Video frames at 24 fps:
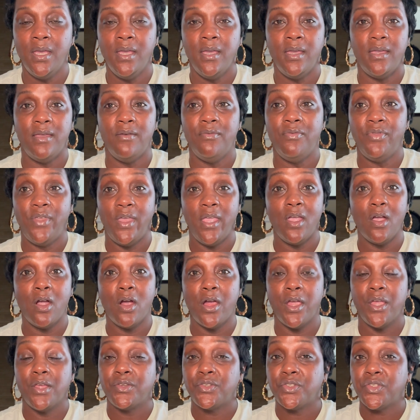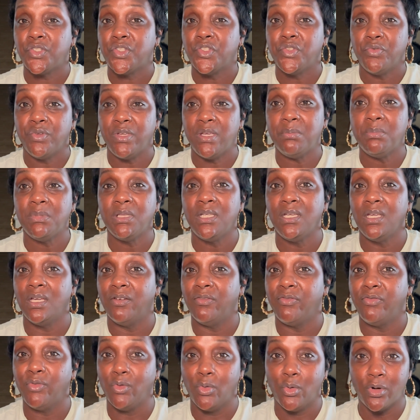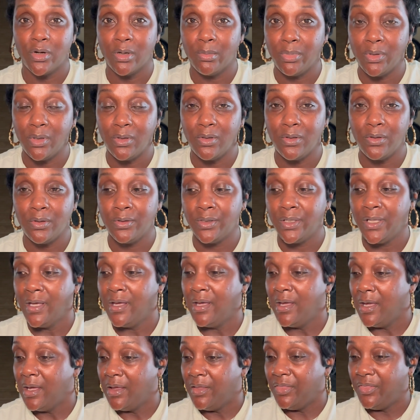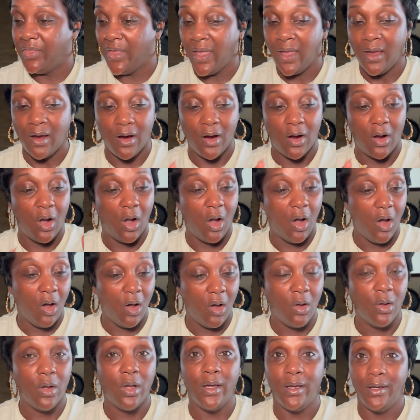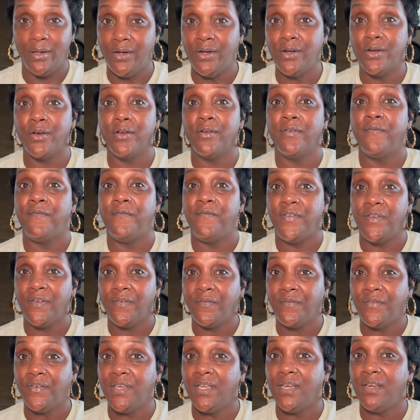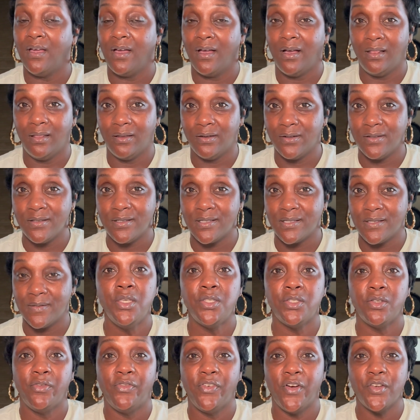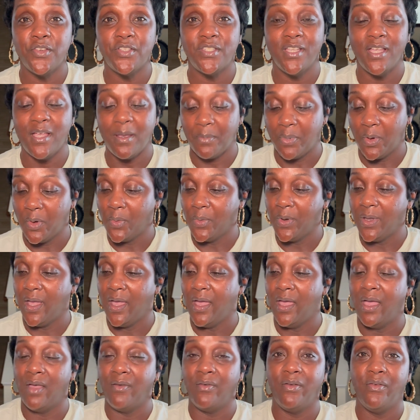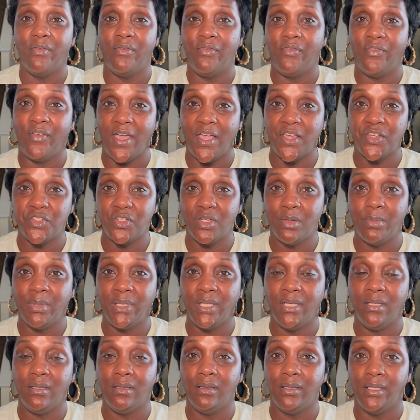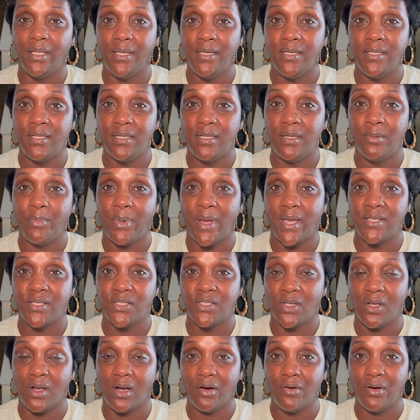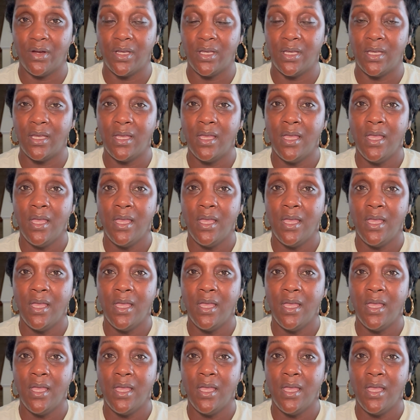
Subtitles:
and they are extremely affordable. They are all under $50. So first up, we have Fashionably London by Zara.